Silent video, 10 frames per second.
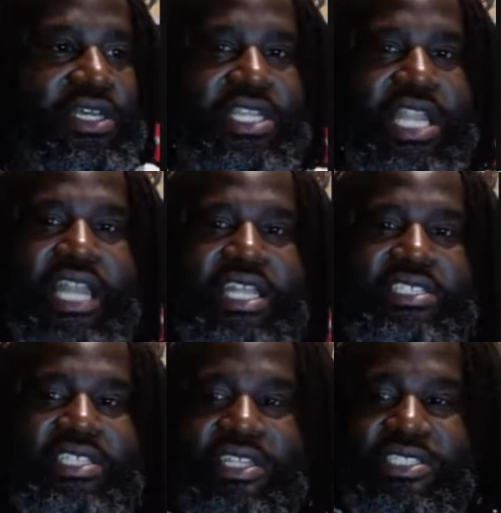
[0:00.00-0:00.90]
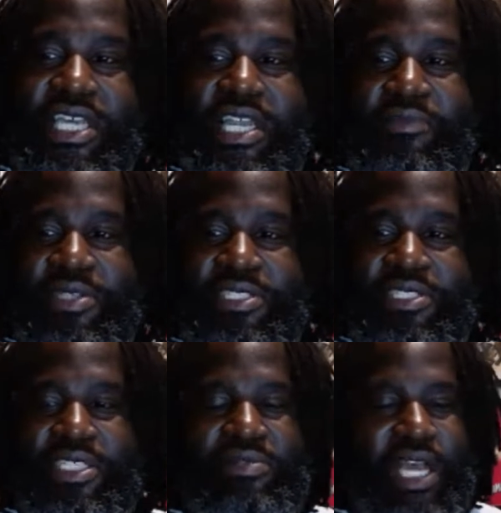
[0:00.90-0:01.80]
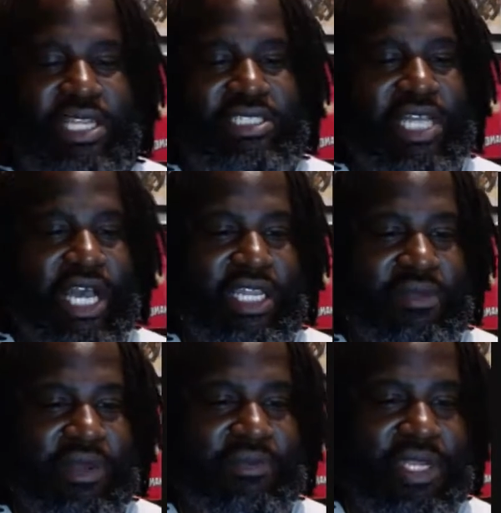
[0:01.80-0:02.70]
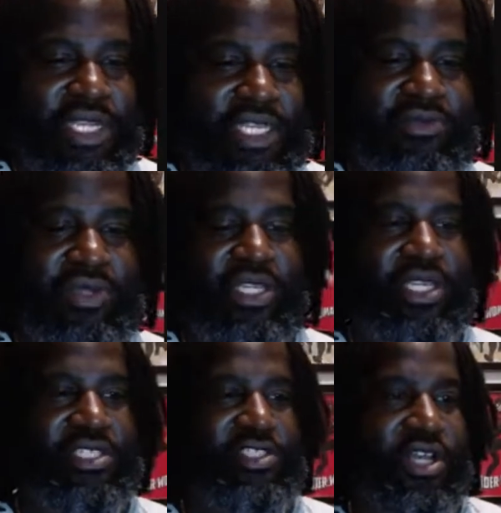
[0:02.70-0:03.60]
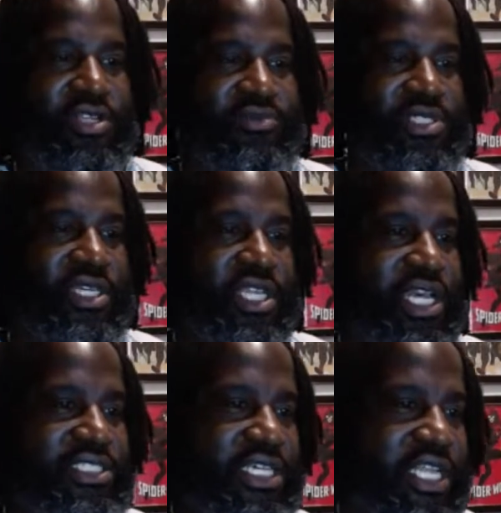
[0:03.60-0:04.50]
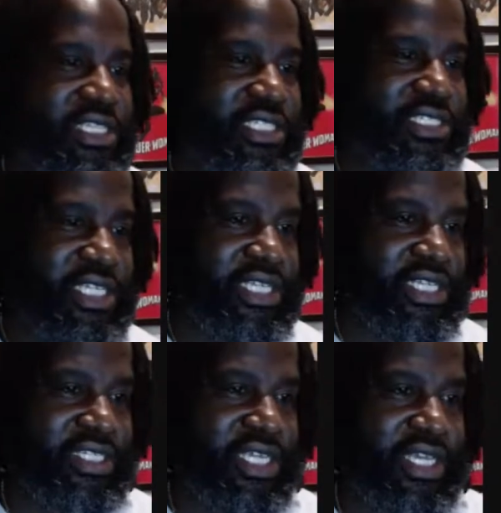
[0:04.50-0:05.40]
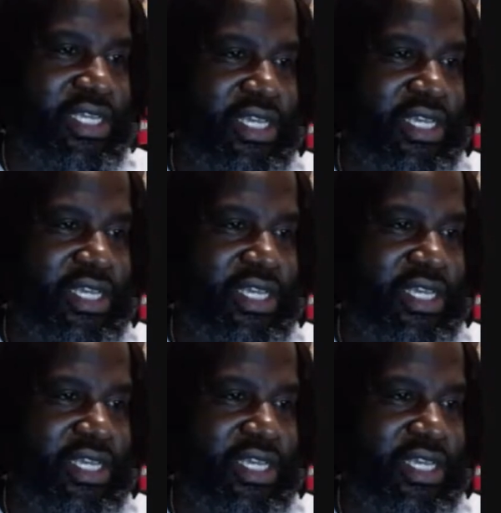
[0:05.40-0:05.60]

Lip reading: not necessarily skinny, but she seems kind of stocky to me. But it is what it is. You know what I'm saying? Like I said, I think she did a good thing.